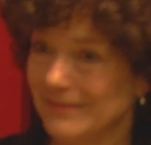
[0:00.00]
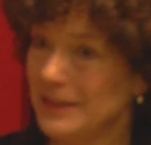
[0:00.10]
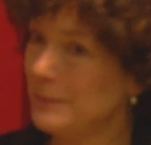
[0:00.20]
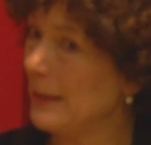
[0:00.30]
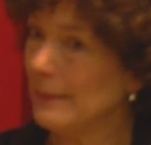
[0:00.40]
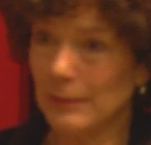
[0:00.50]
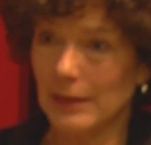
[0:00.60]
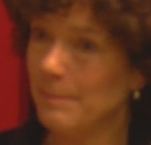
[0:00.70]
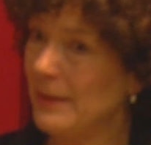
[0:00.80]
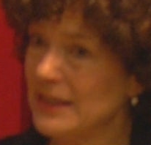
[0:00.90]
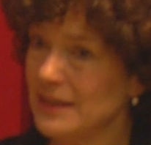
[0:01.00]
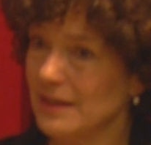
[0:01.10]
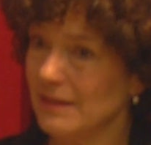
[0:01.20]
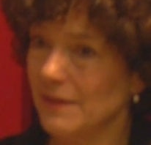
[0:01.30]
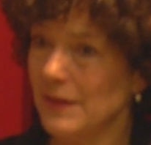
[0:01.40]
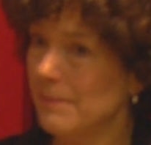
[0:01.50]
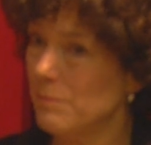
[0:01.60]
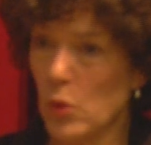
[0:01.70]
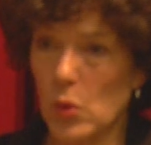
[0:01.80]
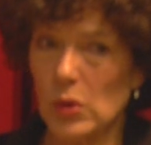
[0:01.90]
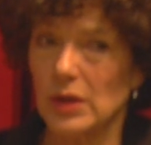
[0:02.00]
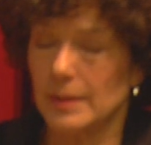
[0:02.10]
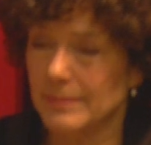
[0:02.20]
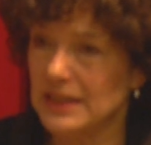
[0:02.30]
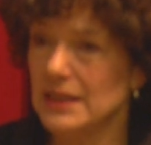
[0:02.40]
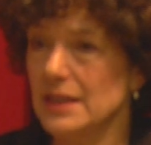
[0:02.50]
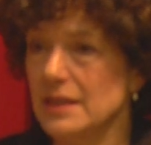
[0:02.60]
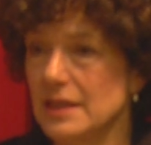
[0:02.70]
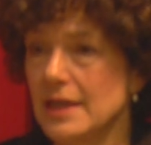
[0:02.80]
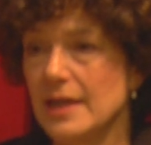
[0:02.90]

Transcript: these people are better, they're more committed.